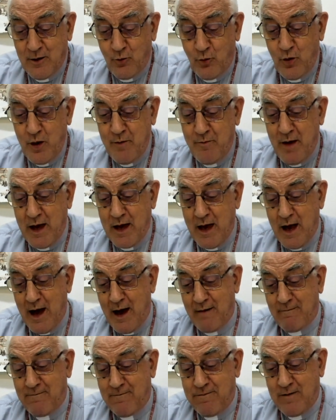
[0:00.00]
we may
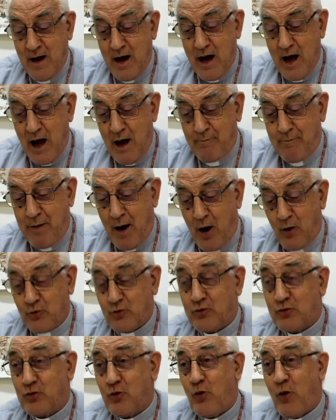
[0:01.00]
have
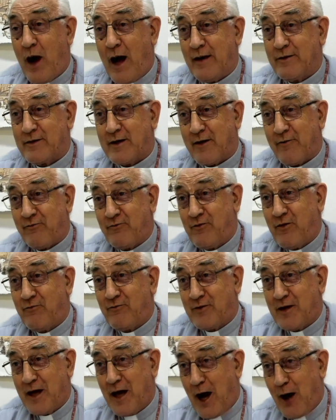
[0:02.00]
about
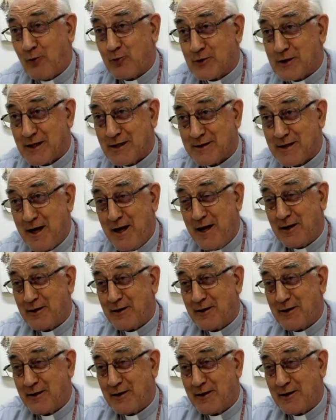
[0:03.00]
250 houses.